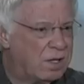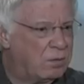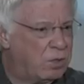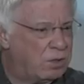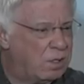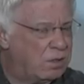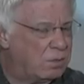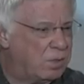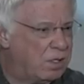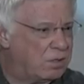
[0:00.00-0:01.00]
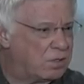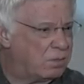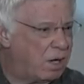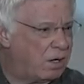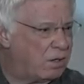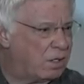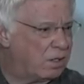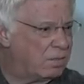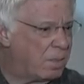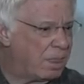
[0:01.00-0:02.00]
we need to be inspiring
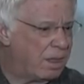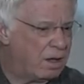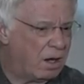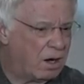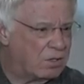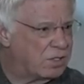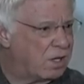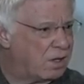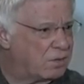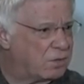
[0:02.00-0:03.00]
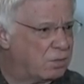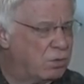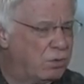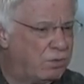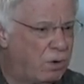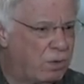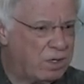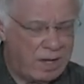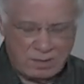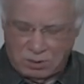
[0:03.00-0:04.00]
ourselves to move forward in
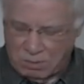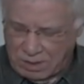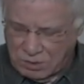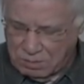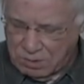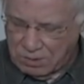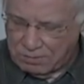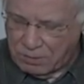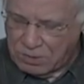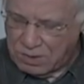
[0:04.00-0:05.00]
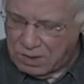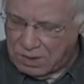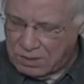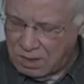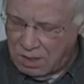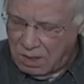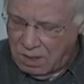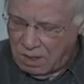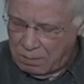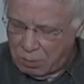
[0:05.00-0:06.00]
that direction. But the first thing is
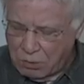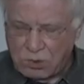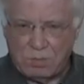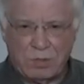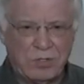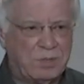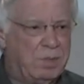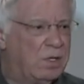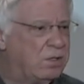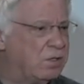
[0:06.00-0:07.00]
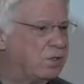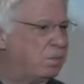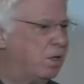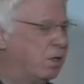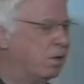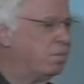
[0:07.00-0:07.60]
approachable spirit to spirit.